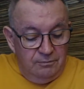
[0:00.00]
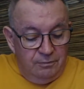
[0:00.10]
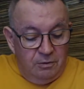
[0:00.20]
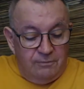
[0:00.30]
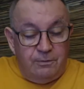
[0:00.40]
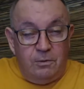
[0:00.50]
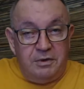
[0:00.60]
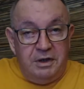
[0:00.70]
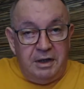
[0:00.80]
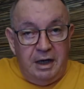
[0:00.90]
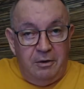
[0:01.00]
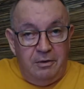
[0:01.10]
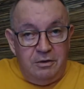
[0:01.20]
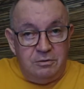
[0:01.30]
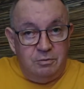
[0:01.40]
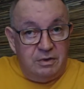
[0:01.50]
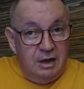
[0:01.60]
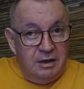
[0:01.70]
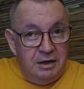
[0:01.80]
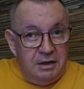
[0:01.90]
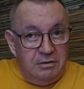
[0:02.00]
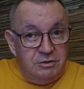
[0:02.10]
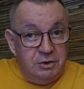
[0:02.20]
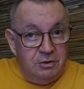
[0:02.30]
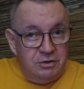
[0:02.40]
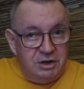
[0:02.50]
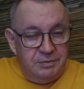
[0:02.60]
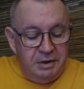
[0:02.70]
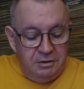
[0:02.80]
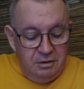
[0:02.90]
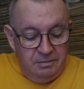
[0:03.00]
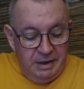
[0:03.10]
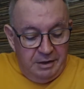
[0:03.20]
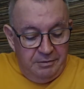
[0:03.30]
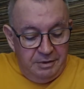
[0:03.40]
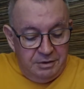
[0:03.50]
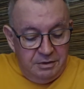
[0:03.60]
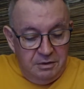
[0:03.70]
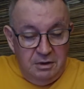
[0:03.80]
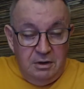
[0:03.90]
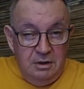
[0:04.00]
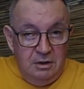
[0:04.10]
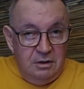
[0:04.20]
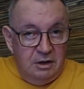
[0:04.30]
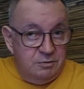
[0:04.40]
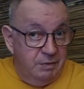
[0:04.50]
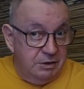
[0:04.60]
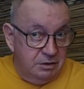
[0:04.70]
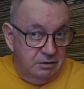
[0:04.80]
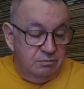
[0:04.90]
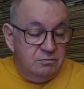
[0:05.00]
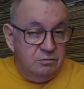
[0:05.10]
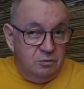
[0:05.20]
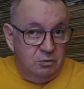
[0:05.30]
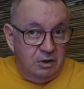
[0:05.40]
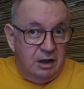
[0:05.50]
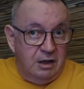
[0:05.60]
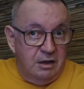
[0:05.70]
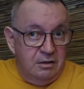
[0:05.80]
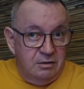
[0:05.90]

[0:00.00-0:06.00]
for 14 hours without any charge coming into the batteries. That's basically what I